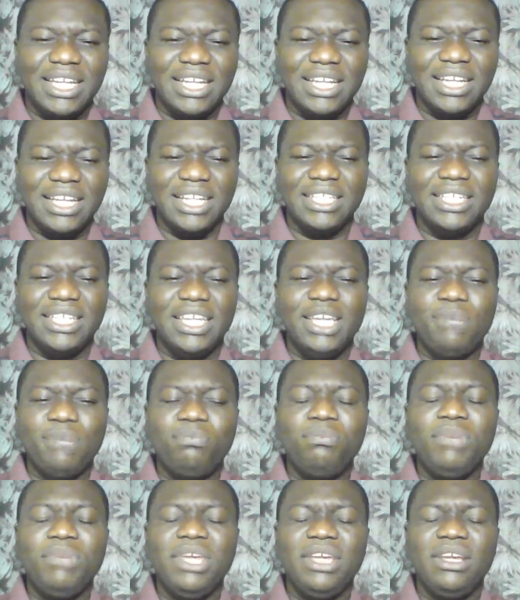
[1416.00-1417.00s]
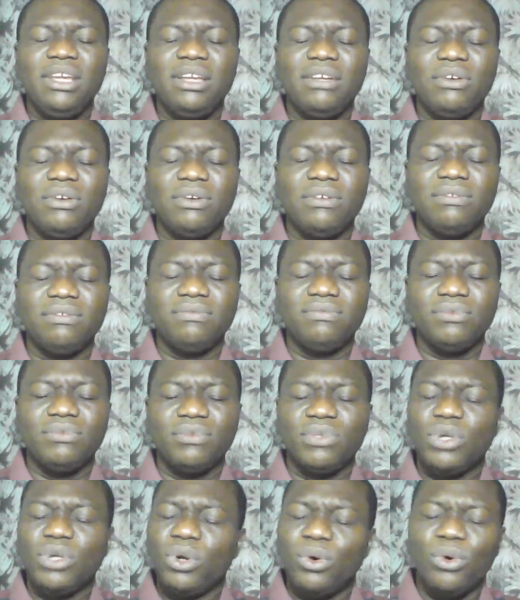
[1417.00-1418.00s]
and keep me
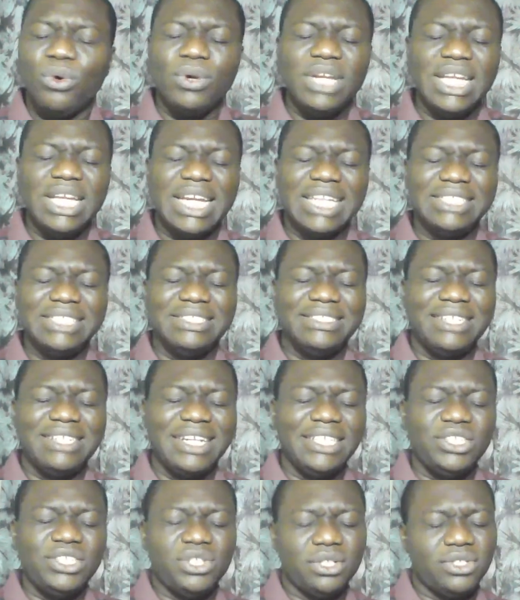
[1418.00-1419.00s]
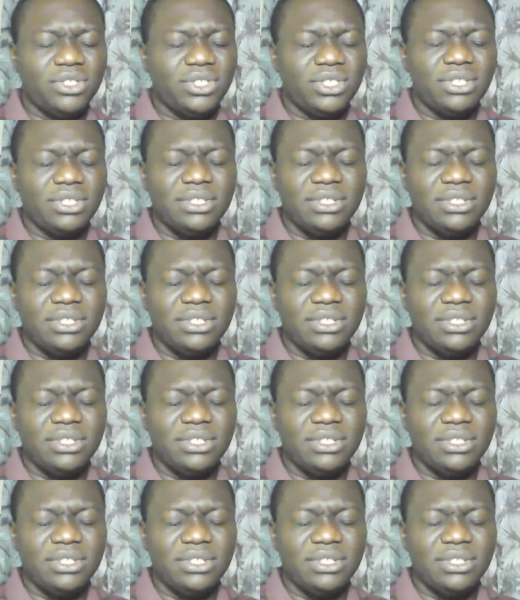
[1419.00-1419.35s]
holy and righteous